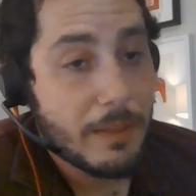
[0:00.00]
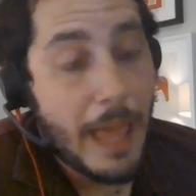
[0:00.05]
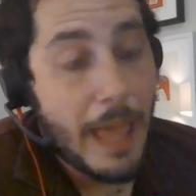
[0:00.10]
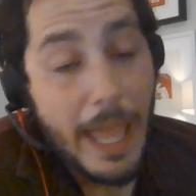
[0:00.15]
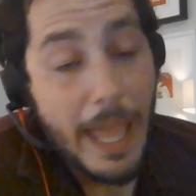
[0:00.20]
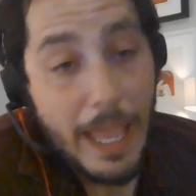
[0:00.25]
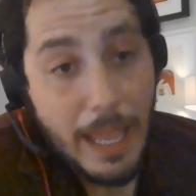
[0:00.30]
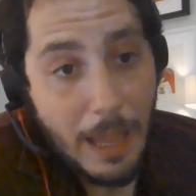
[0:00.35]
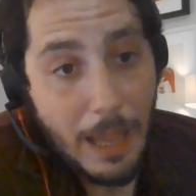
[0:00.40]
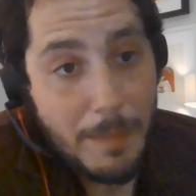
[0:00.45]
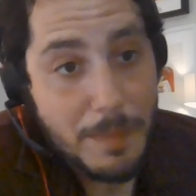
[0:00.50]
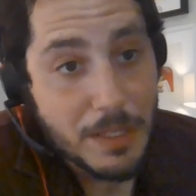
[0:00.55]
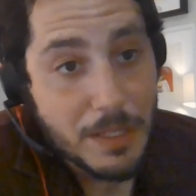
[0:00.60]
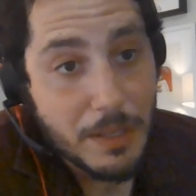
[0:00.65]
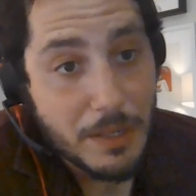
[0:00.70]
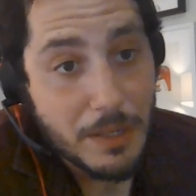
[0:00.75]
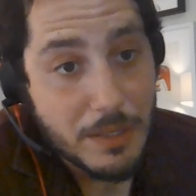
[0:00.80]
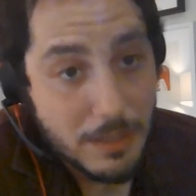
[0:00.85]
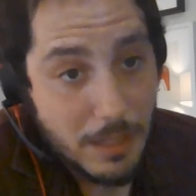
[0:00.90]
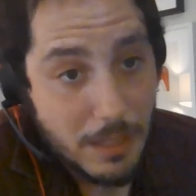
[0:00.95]

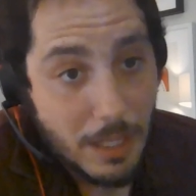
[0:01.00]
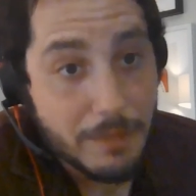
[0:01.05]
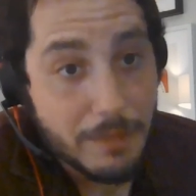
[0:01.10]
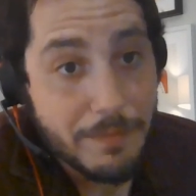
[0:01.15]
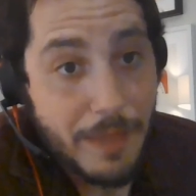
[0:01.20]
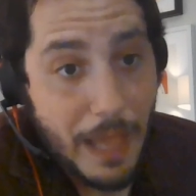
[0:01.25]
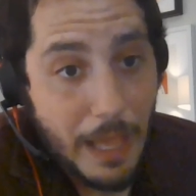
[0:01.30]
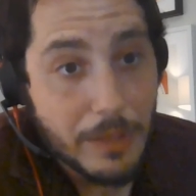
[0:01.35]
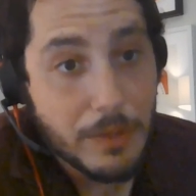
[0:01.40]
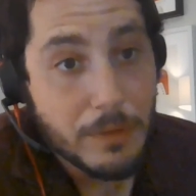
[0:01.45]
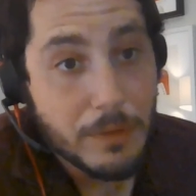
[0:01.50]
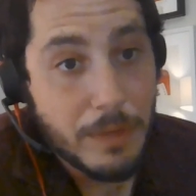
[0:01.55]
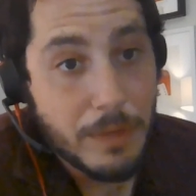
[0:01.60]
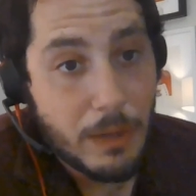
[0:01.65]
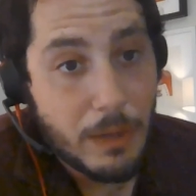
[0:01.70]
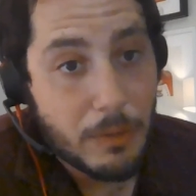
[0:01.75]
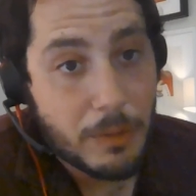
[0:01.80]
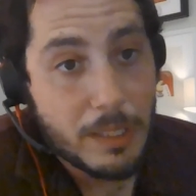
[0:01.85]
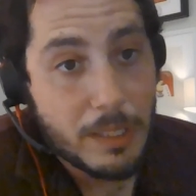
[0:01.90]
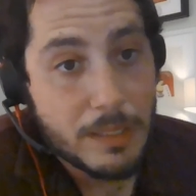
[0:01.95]
There's a lot of value
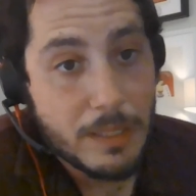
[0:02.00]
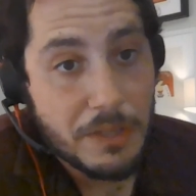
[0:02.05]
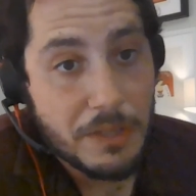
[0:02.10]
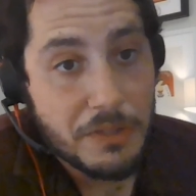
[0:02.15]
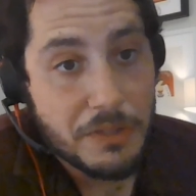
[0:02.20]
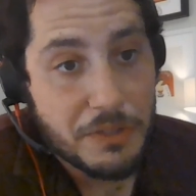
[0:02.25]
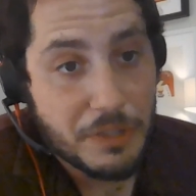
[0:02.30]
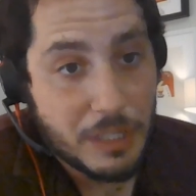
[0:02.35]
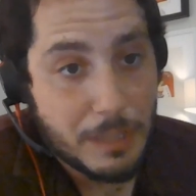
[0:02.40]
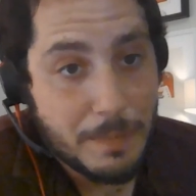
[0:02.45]
that organizations